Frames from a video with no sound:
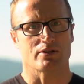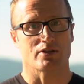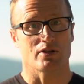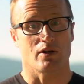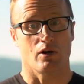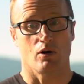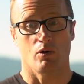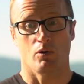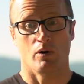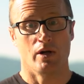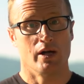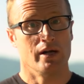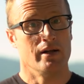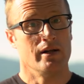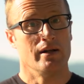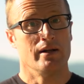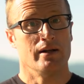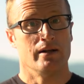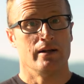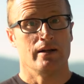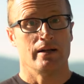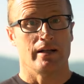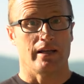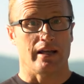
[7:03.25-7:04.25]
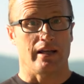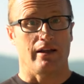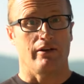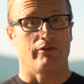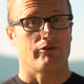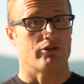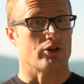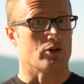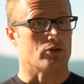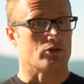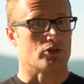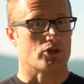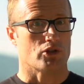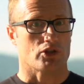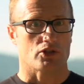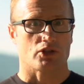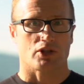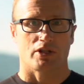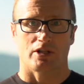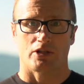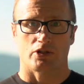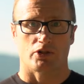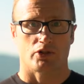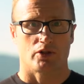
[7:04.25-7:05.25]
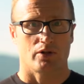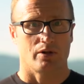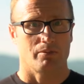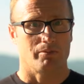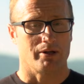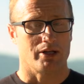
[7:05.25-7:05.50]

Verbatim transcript: So, if you're just gonna shoot